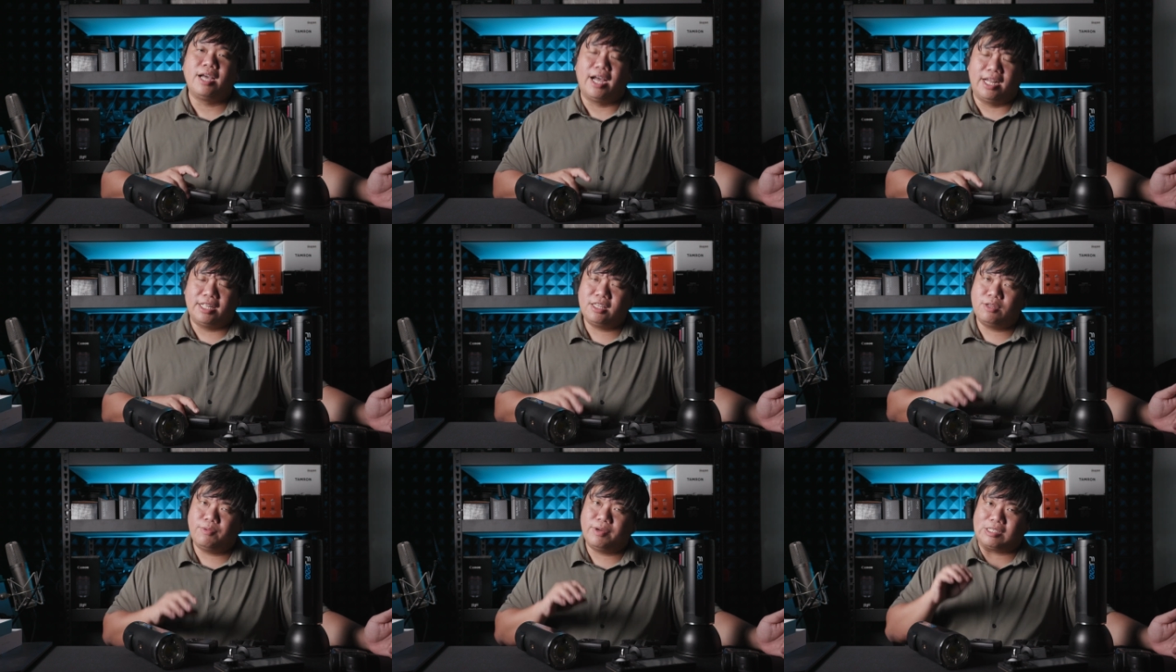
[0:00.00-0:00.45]

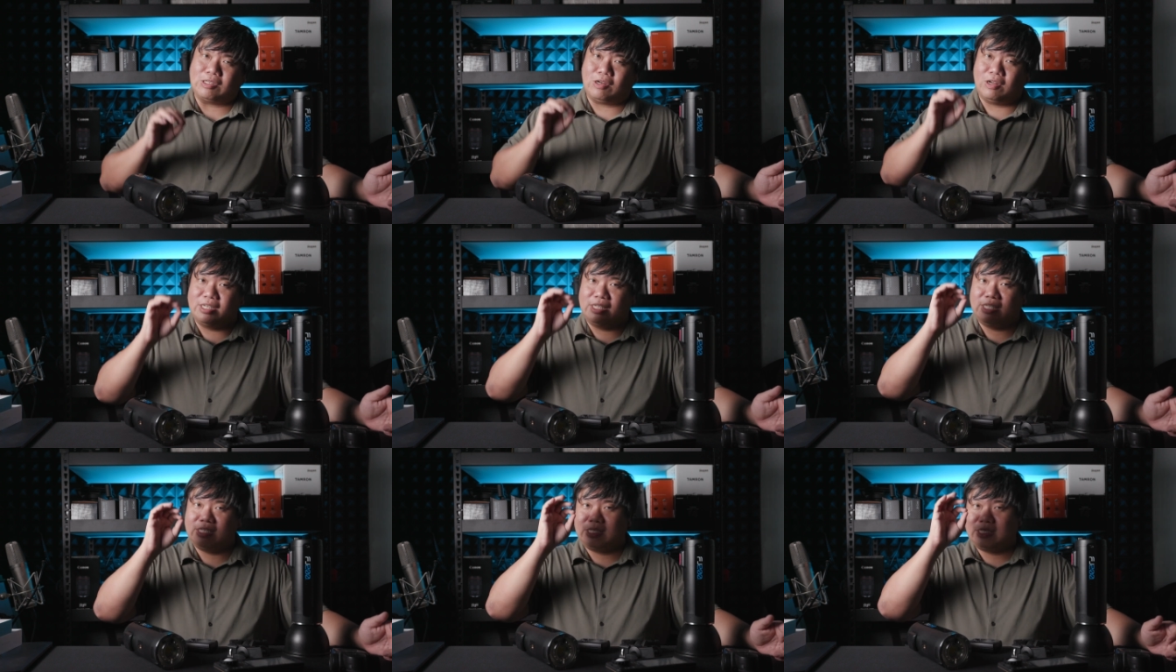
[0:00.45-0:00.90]
I think the
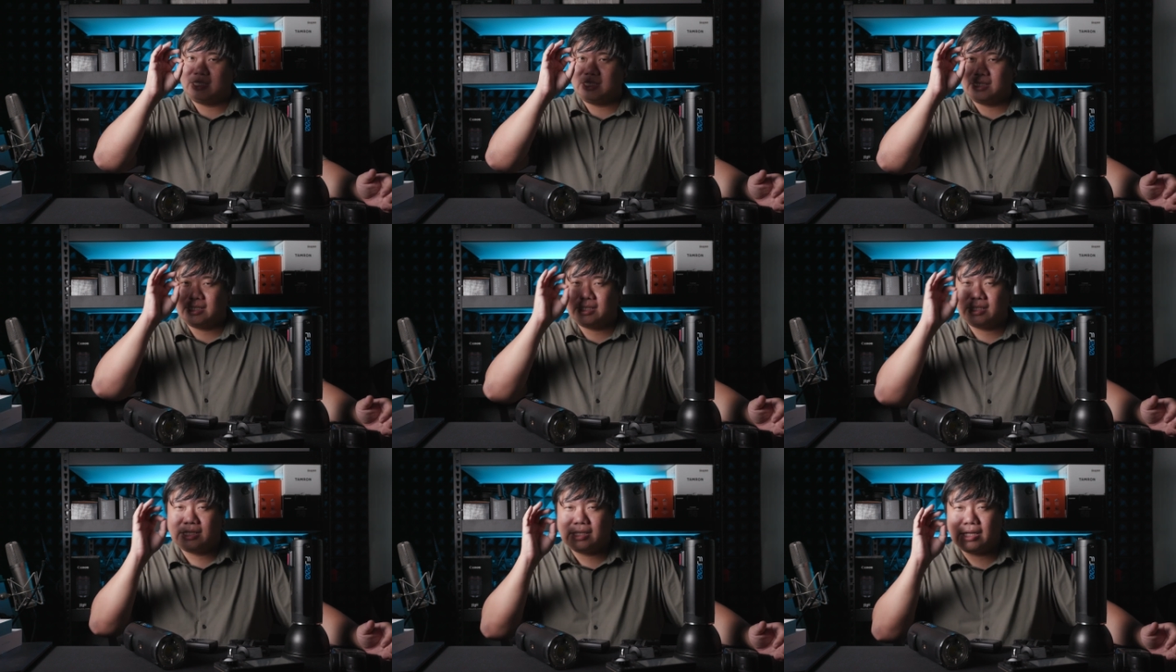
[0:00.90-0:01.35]
Westcott
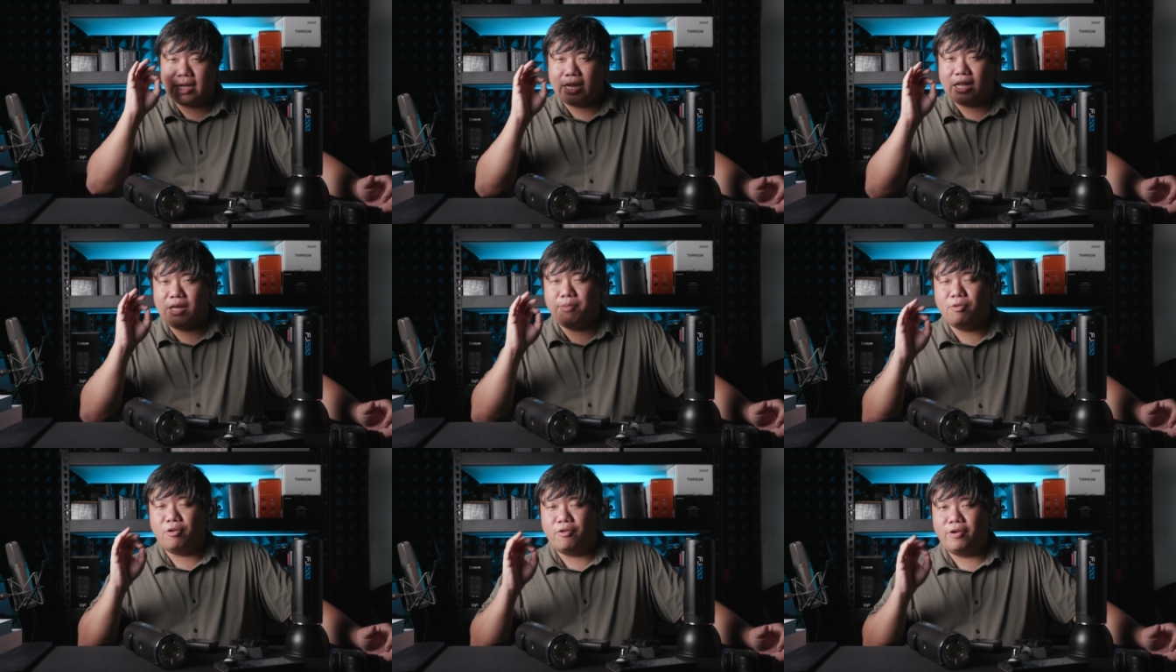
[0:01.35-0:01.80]
is
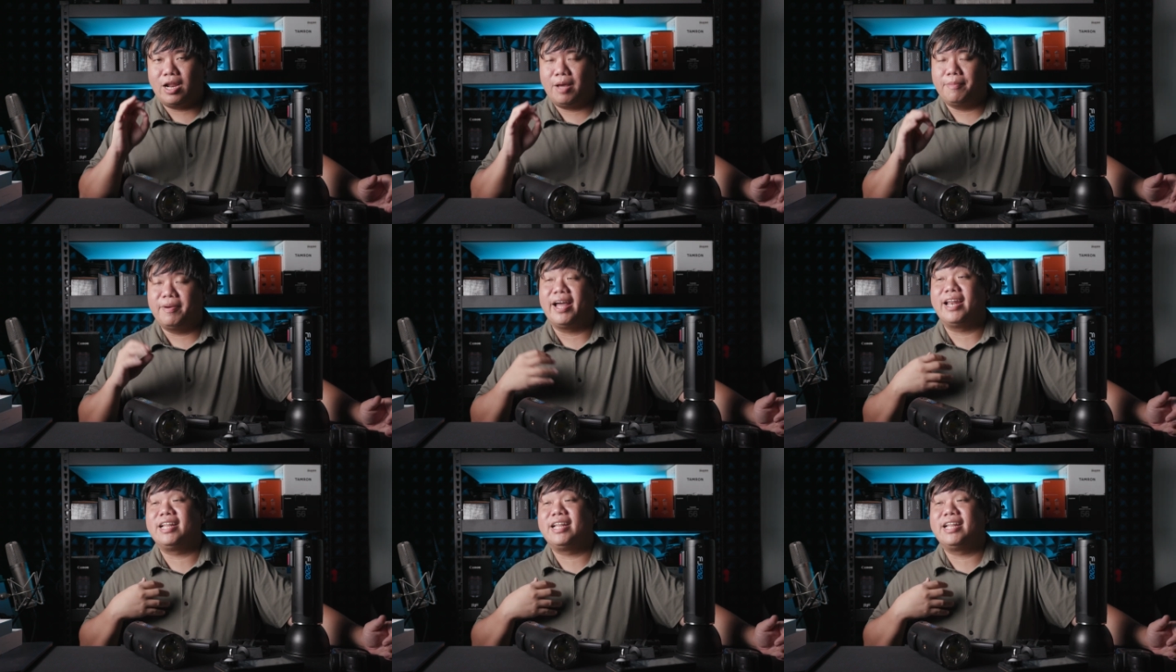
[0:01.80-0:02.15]
slightly more reliable.